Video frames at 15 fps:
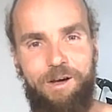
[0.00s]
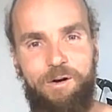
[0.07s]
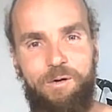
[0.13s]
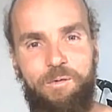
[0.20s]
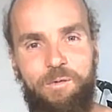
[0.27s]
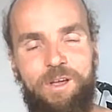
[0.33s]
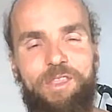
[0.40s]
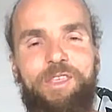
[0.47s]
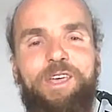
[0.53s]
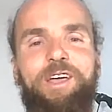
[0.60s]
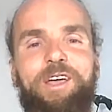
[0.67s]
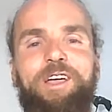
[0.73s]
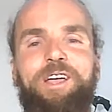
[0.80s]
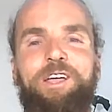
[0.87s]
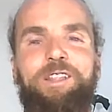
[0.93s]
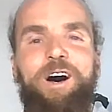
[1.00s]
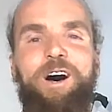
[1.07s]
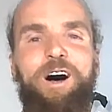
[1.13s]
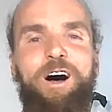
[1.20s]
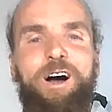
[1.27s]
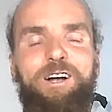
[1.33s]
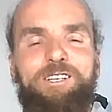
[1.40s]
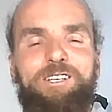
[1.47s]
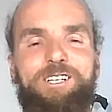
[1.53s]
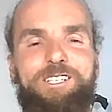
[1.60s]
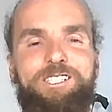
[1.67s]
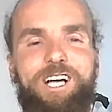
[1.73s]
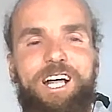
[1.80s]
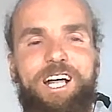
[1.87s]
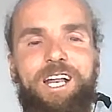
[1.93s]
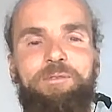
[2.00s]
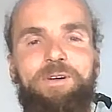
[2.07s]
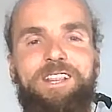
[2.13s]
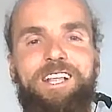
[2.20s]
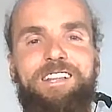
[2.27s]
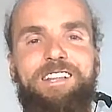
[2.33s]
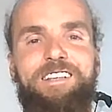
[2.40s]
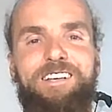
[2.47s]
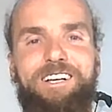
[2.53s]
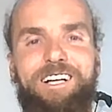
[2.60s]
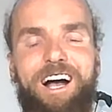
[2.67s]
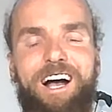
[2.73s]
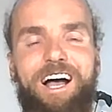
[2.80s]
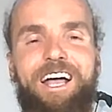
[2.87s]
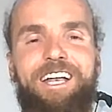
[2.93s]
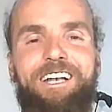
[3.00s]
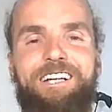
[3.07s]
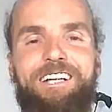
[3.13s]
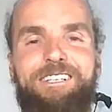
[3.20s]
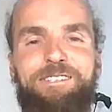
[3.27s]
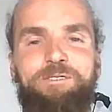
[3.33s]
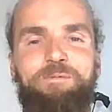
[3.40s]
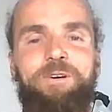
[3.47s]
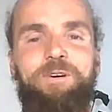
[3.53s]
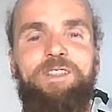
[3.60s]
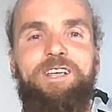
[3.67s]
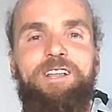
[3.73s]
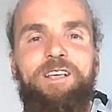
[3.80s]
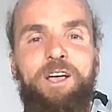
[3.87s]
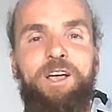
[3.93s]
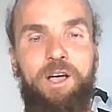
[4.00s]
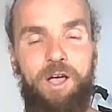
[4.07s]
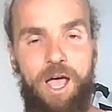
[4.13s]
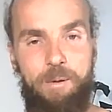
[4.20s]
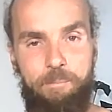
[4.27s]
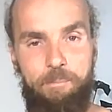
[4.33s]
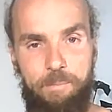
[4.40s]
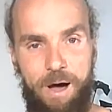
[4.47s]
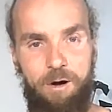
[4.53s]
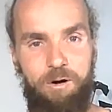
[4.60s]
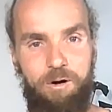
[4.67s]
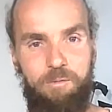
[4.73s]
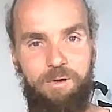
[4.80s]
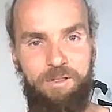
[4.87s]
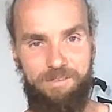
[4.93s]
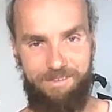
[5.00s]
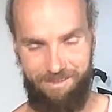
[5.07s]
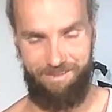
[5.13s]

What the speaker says: with the heart. Start shining with that kindness, with that empowerment,